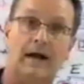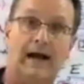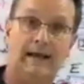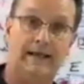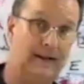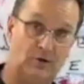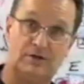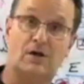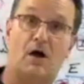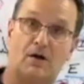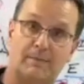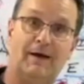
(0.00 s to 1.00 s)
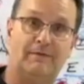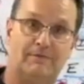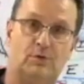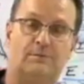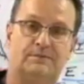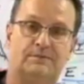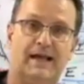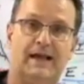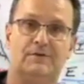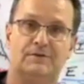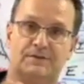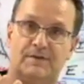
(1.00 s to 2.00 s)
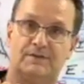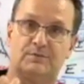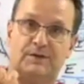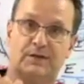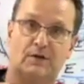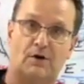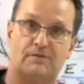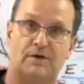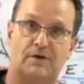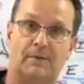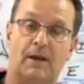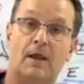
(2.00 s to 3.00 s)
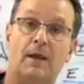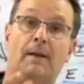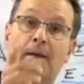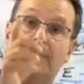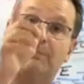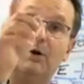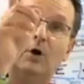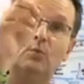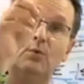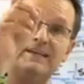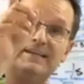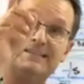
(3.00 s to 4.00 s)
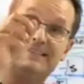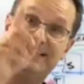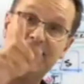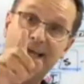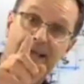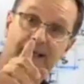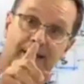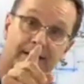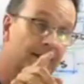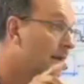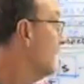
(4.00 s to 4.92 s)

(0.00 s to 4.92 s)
I, and I'm going to talk about a few of them today. There's things we can learn from it. But we did